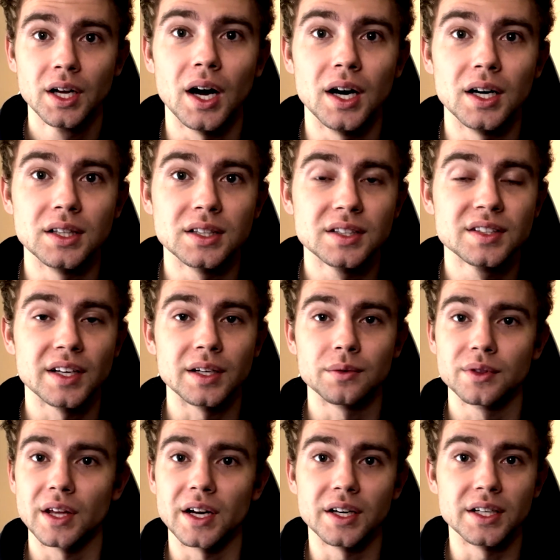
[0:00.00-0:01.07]
Uh, looks
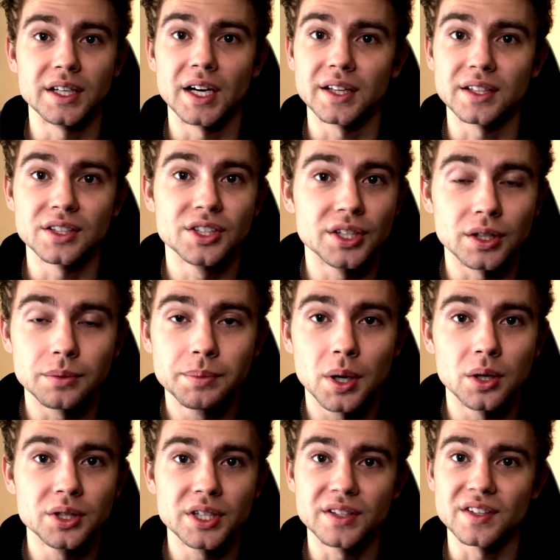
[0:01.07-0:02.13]
like they already got the shield
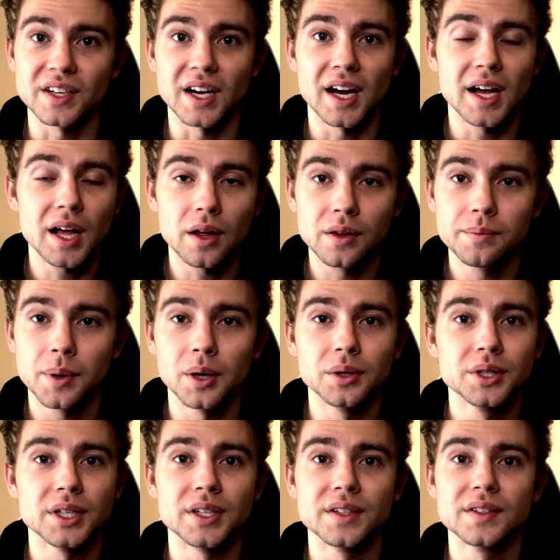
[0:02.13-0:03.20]
potions, they got health
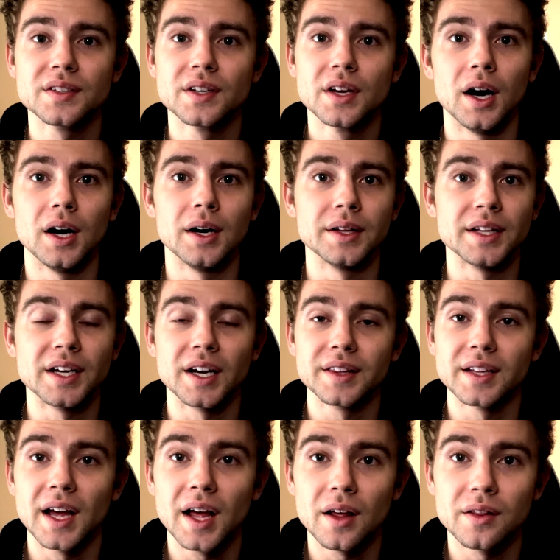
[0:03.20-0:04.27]
potions, uh, they got
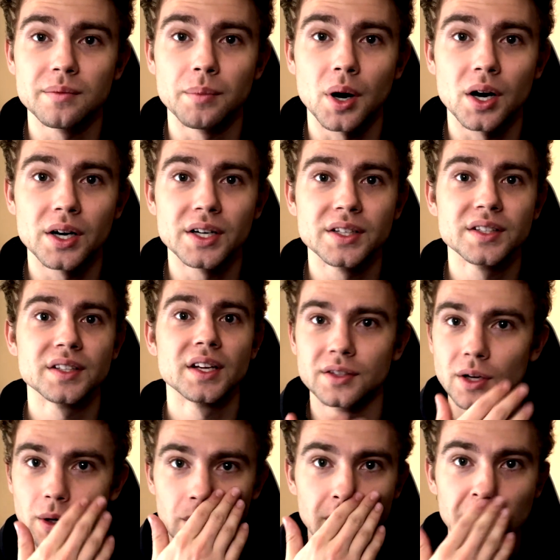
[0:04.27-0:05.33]
the health bars.
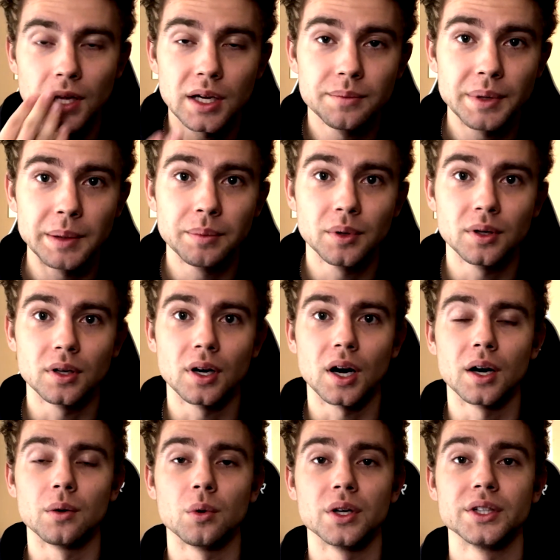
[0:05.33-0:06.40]
So a lot of people
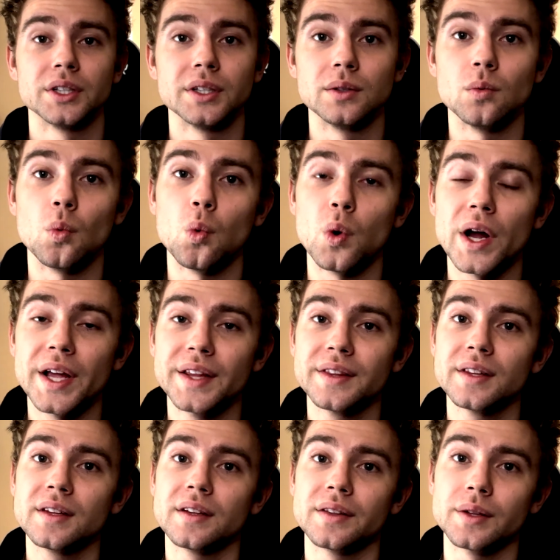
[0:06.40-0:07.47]
are wondering
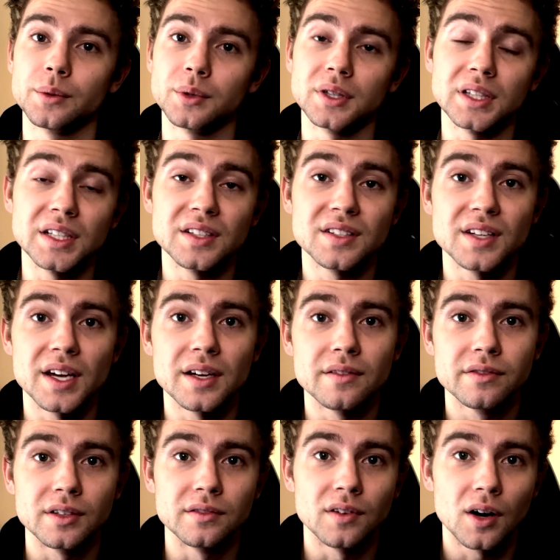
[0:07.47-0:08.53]
when the release
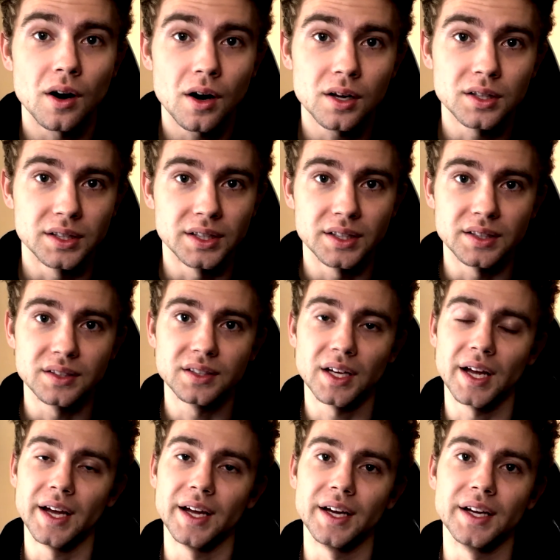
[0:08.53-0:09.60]
date for Valhalla is,
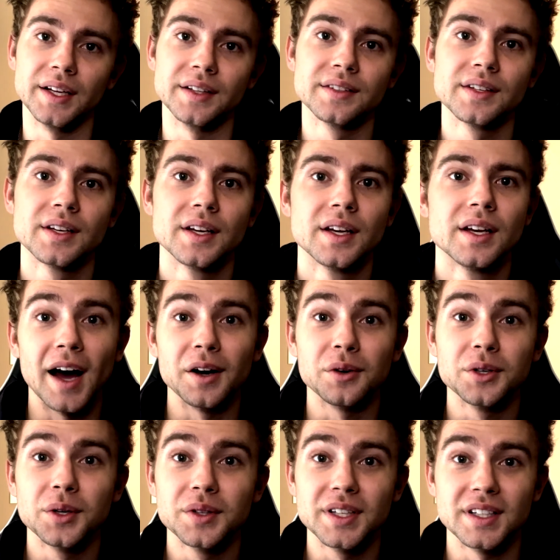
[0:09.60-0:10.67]
and I
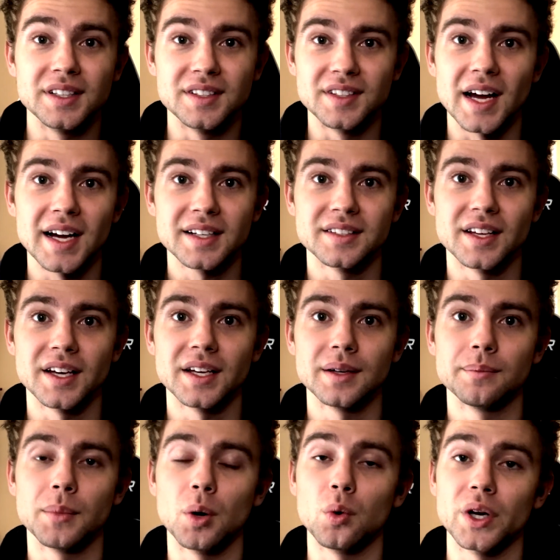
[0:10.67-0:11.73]
don't know the exact
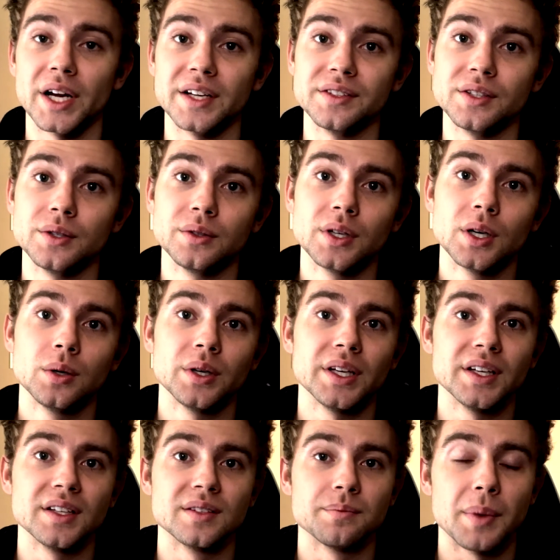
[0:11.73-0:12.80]
date, but what I do know
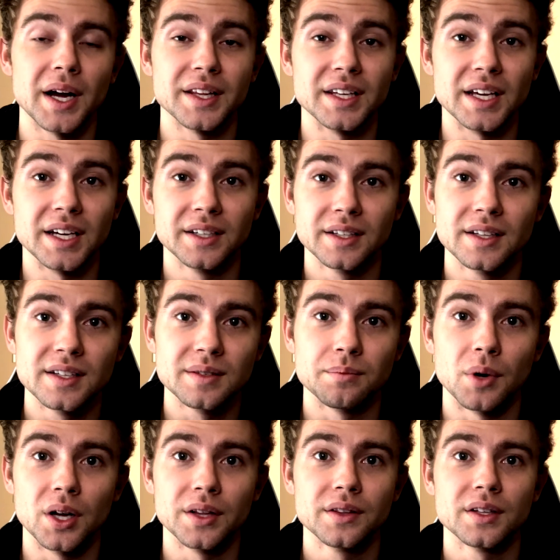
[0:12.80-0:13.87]
is by the end of this
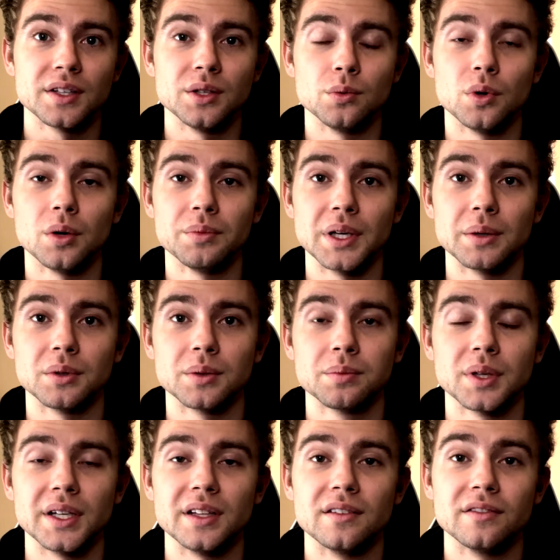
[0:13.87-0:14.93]
month, you will be able to
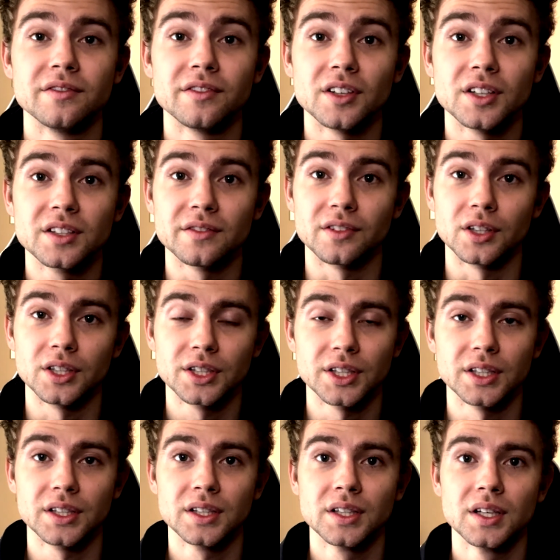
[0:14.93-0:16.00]
play the first
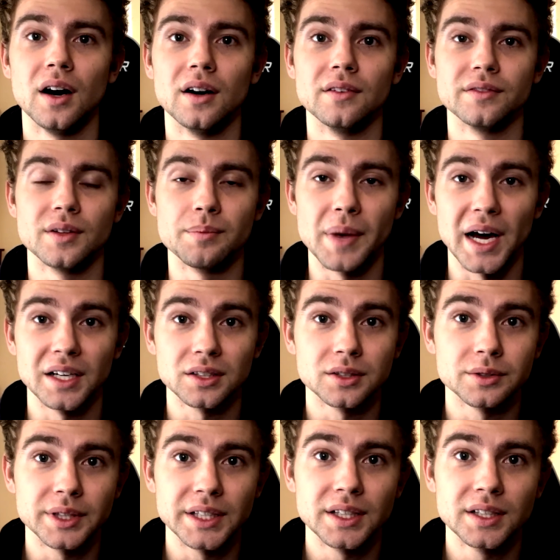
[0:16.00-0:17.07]
version of the battle
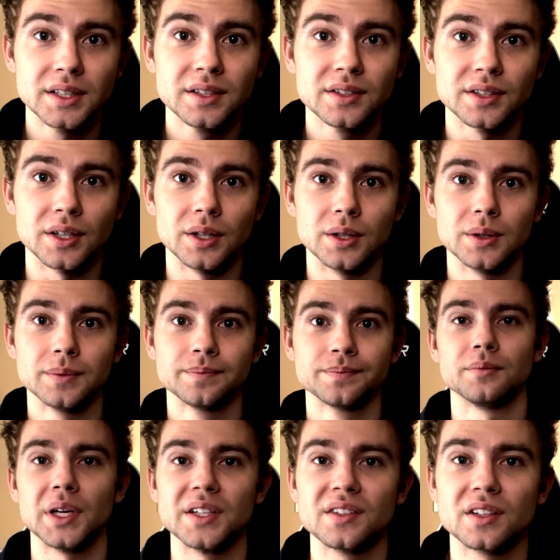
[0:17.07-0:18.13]
arena. So
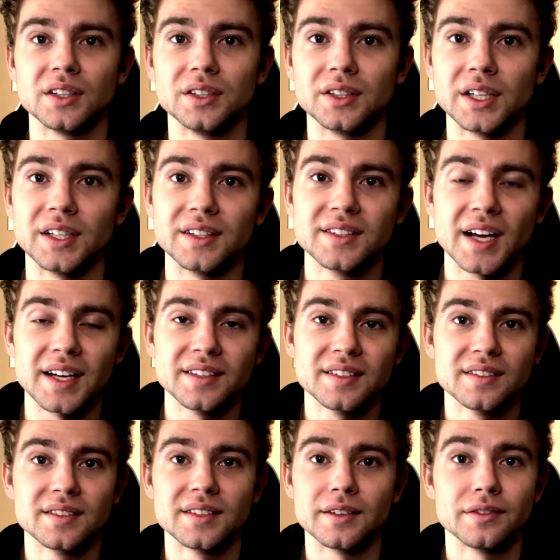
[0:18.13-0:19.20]
basically you'll get to
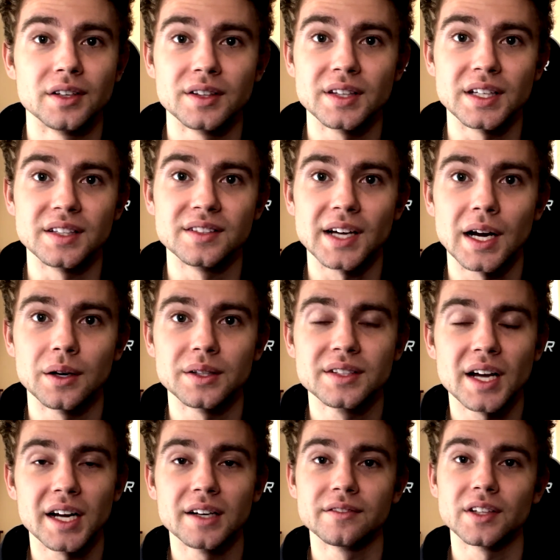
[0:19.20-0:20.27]
test different things out. It's
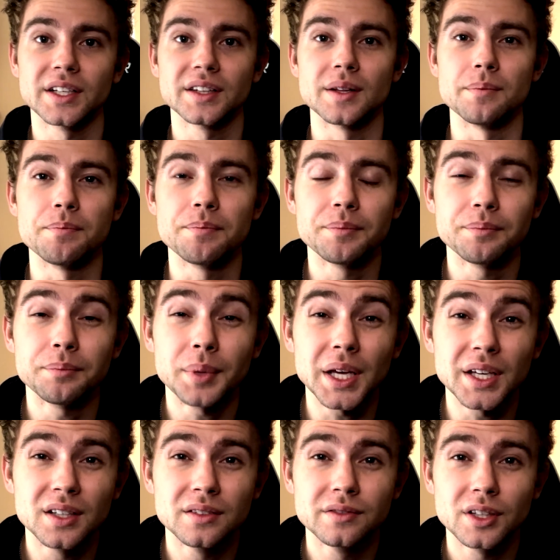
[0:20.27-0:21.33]
kind of like the
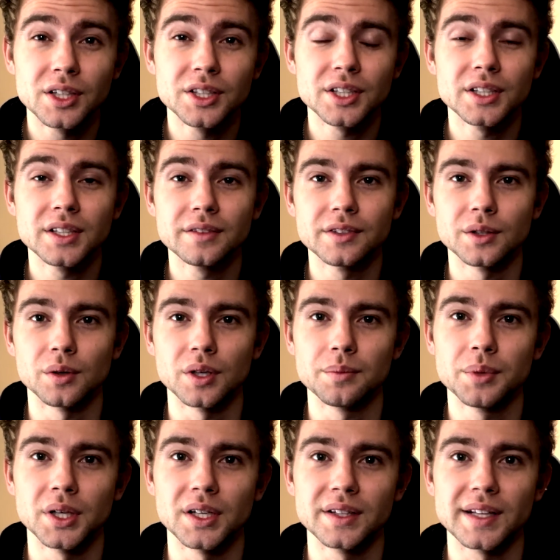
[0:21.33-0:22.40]
beta version, if you want
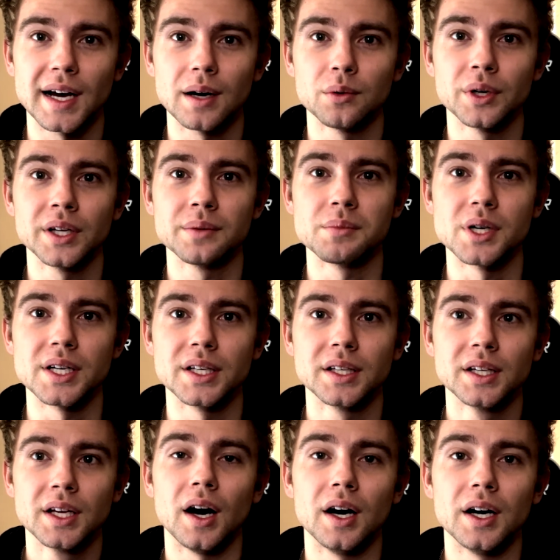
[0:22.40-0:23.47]
to put it that way, but
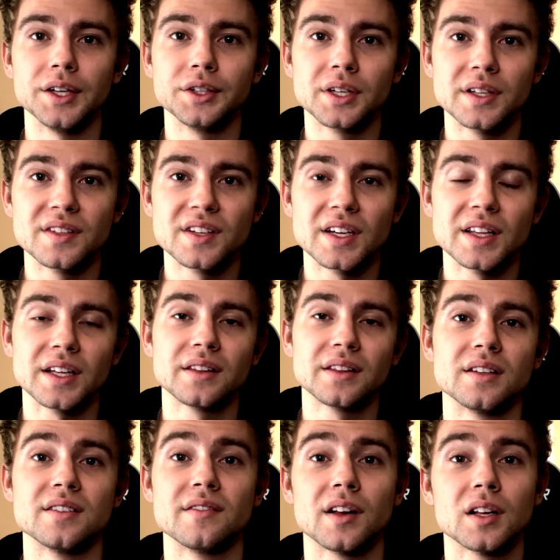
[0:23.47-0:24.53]
uh, you can see
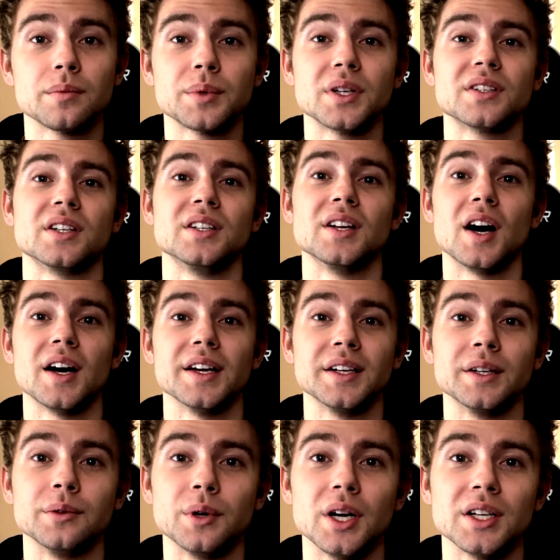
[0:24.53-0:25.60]
the developers are not
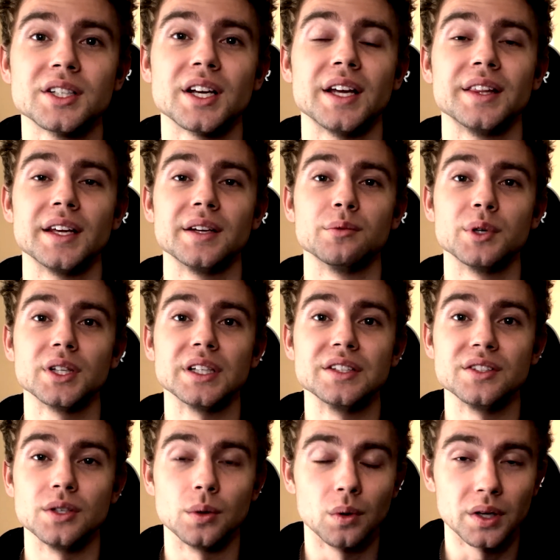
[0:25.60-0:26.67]
in a rush and they really
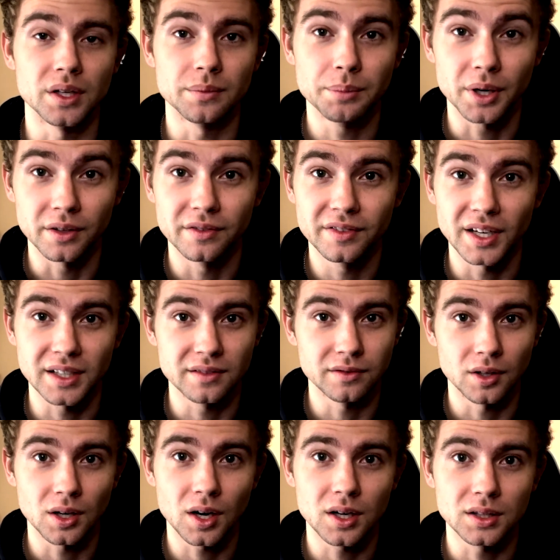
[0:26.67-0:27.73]
do want to perfect
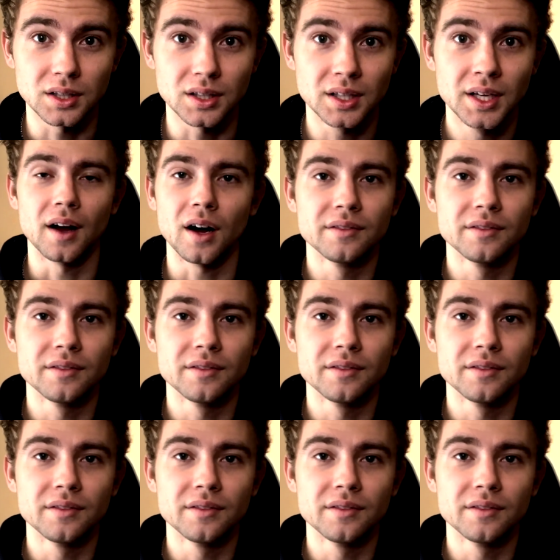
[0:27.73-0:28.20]
Valhalla.